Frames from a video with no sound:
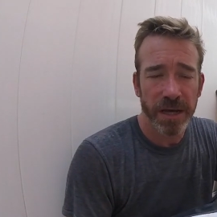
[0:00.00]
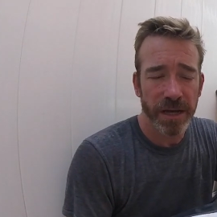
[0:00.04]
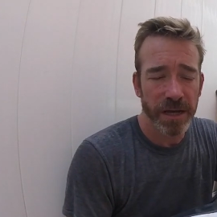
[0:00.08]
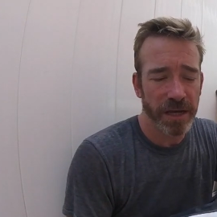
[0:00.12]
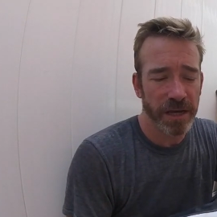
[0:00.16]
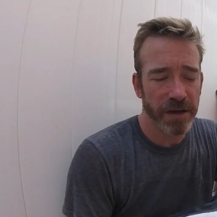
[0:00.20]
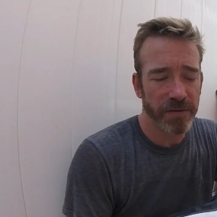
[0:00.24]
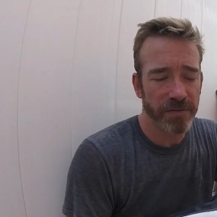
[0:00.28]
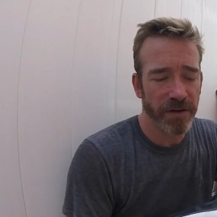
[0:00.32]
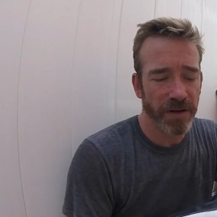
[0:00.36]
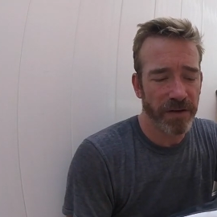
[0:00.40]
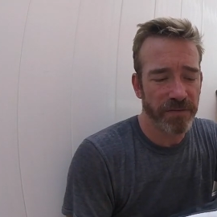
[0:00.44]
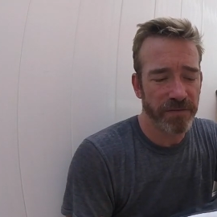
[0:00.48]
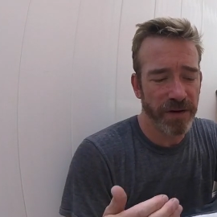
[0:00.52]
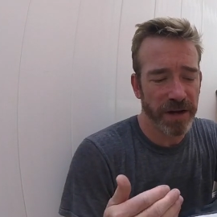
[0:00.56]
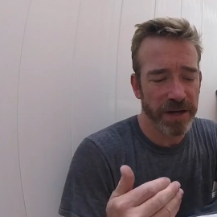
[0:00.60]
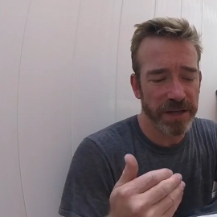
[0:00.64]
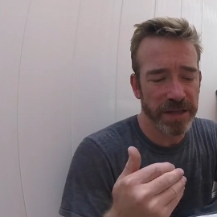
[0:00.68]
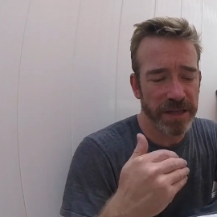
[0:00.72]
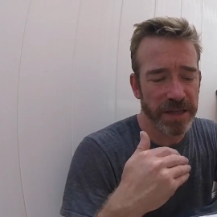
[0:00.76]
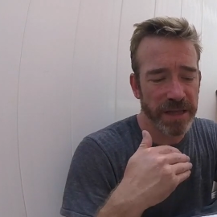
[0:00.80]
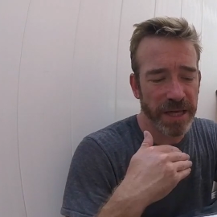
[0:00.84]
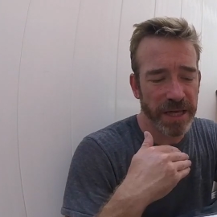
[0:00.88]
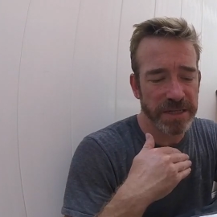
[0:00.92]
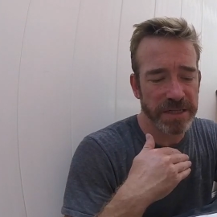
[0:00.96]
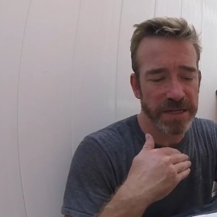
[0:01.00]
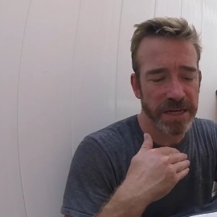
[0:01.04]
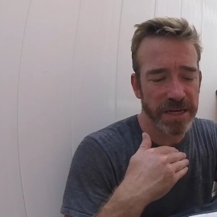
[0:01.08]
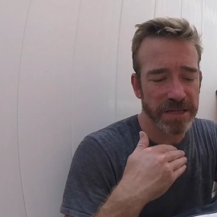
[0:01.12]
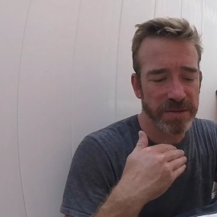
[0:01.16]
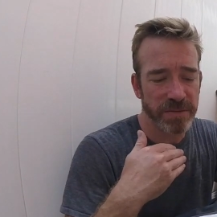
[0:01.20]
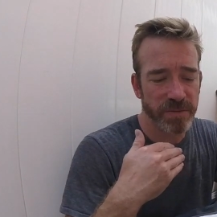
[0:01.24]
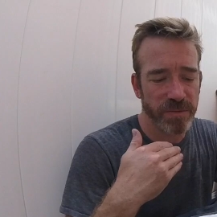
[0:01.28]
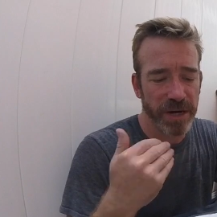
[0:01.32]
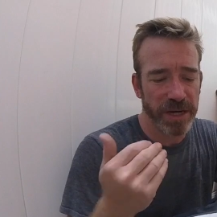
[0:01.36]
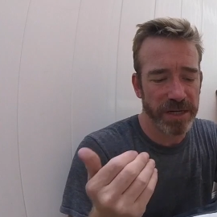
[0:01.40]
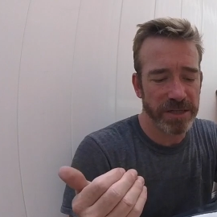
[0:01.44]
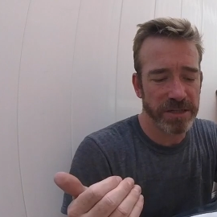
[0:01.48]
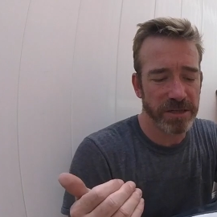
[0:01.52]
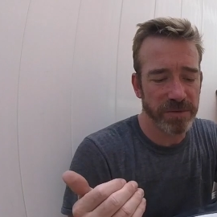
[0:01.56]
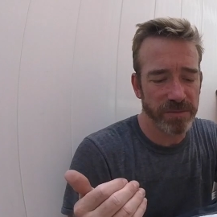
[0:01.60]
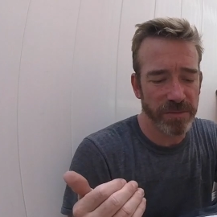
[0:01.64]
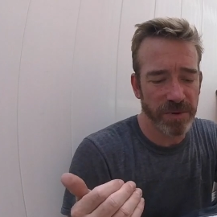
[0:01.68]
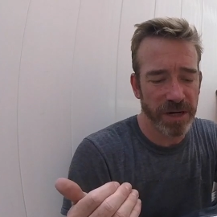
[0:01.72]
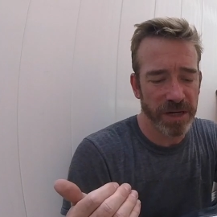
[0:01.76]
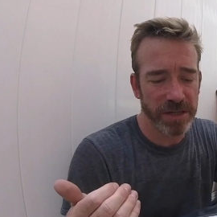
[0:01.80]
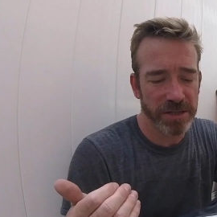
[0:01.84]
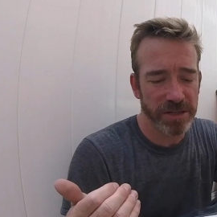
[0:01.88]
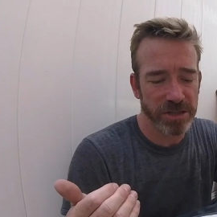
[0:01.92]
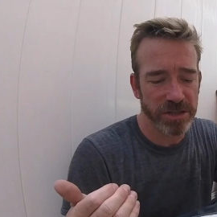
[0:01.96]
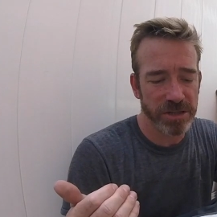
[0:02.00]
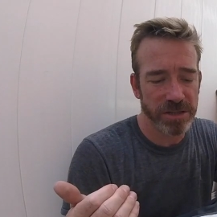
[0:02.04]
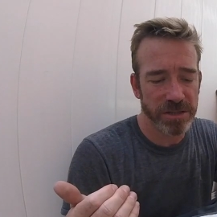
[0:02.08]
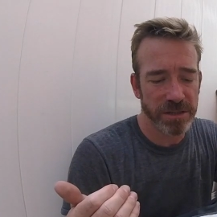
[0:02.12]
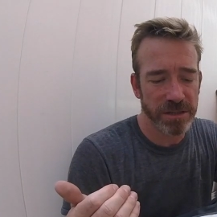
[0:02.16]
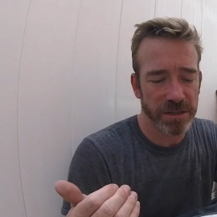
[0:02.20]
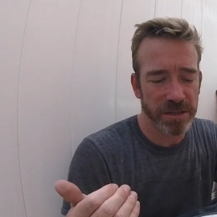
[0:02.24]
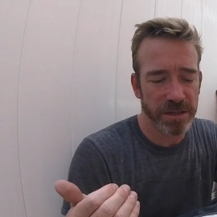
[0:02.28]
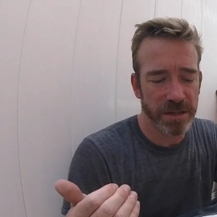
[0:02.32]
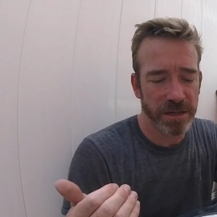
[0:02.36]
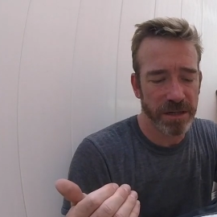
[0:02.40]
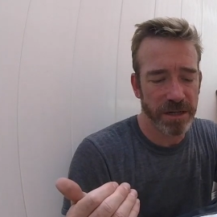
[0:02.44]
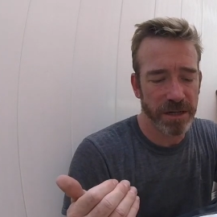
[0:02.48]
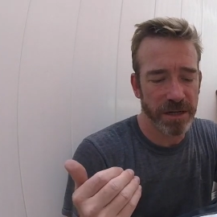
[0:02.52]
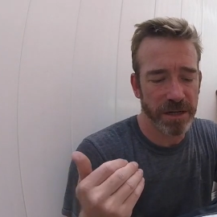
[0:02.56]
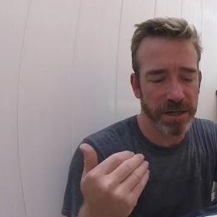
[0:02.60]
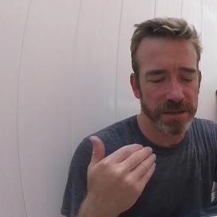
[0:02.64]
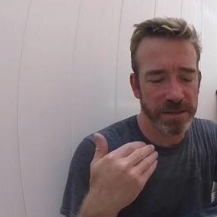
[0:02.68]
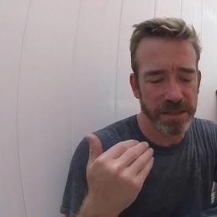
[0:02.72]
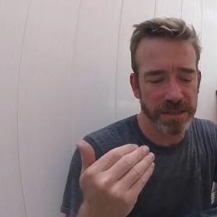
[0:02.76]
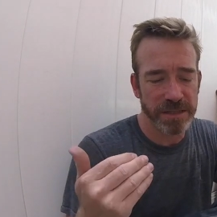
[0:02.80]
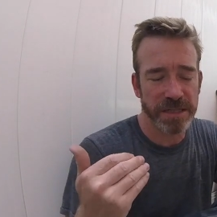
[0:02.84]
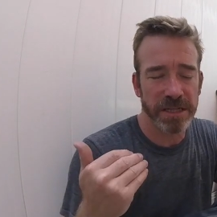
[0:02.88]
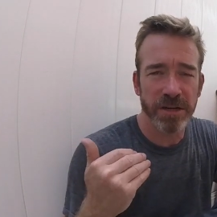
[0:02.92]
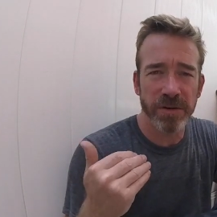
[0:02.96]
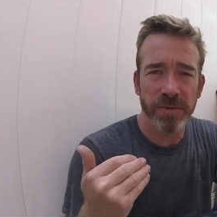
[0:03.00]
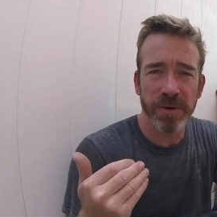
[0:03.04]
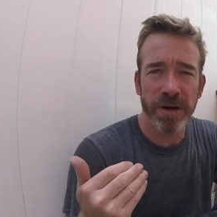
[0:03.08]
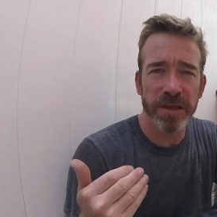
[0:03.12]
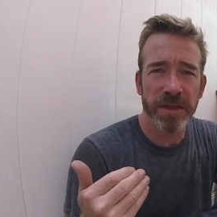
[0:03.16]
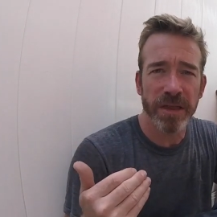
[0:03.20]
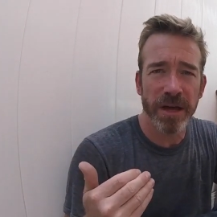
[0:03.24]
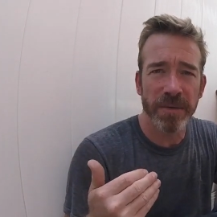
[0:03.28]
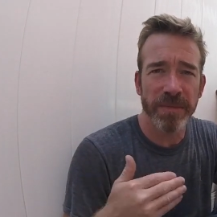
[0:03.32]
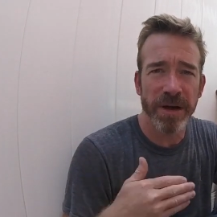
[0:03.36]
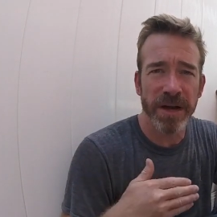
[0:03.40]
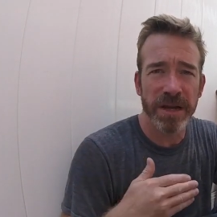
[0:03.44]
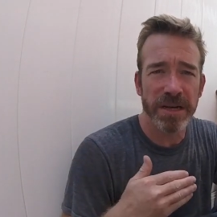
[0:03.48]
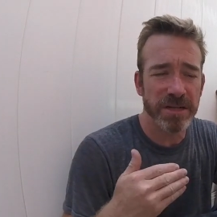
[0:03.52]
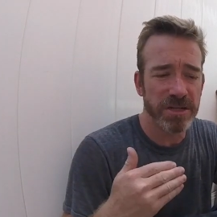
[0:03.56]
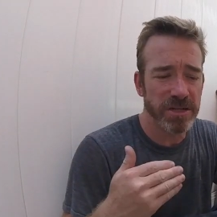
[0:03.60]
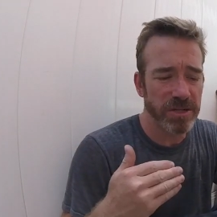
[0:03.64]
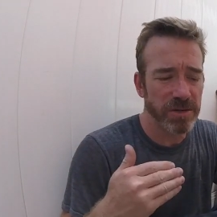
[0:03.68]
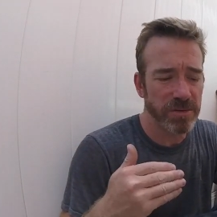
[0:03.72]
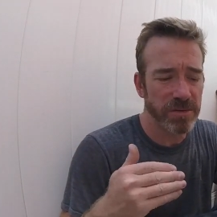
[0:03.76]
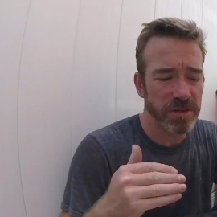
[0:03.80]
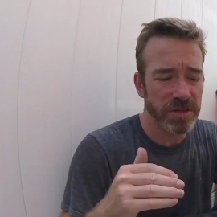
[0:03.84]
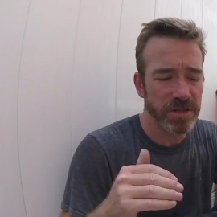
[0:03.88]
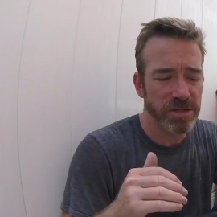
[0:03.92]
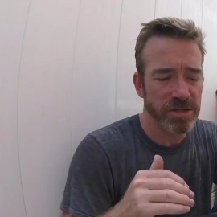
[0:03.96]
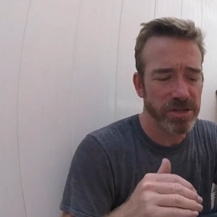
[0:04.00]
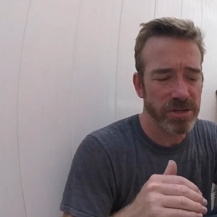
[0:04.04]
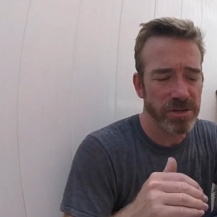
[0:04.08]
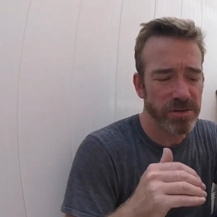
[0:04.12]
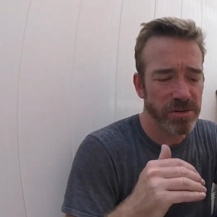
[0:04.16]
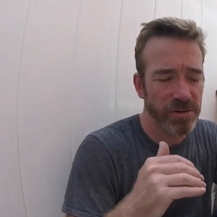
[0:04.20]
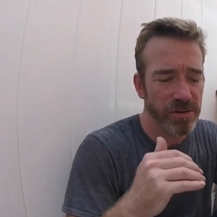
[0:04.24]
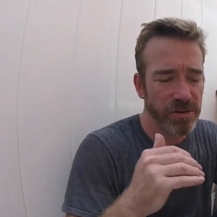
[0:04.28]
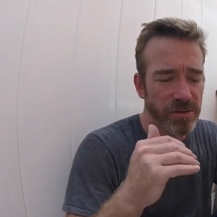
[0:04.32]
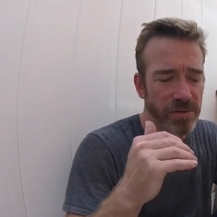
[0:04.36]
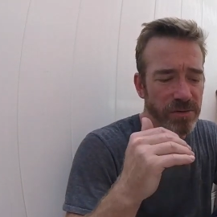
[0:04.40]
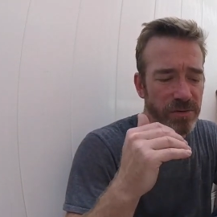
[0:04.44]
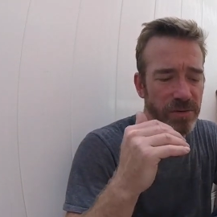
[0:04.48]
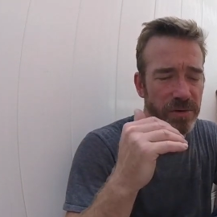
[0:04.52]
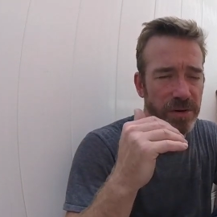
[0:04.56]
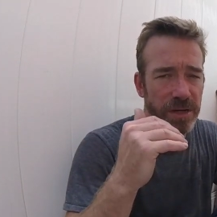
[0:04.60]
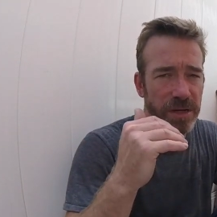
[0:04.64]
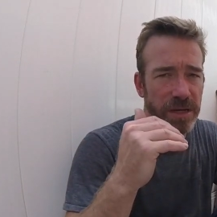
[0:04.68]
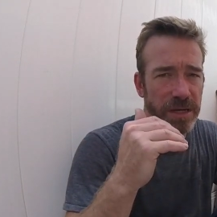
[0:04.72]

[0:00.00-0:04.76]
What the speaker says: If I find that that takes way too much to deal with, I might do the shoe goo